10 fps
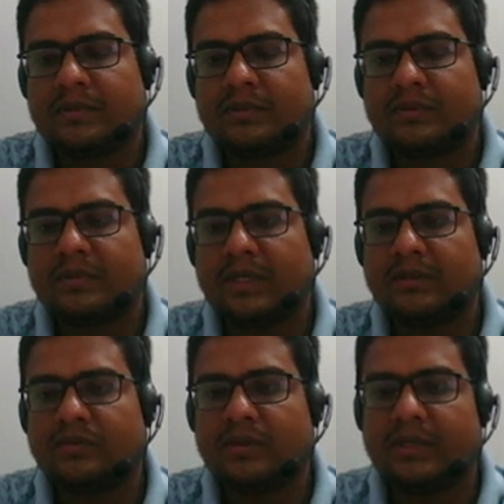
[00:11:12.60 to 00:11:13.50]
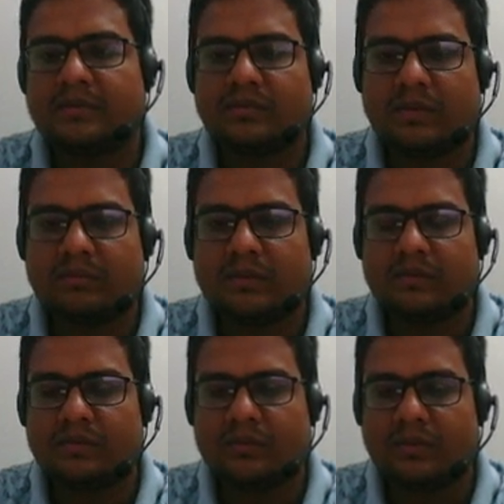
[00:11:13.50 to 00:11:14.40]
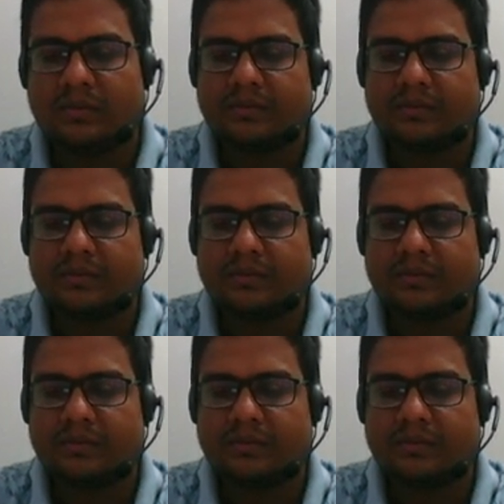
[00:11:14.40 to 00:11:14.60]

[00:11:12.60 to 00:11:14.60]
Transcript: So sine square x is 1 by 4,